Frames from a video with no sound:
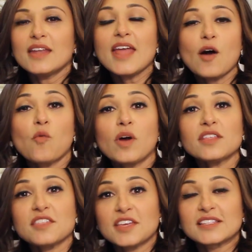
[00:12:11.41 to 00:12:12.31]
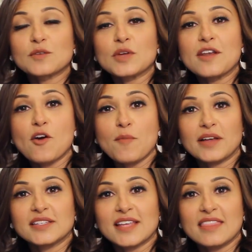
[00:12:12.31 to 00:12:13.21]
Now, one of the things that we know
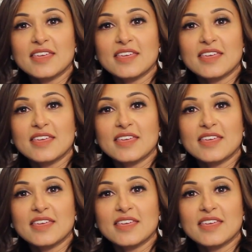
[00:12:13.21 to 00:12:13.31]
about design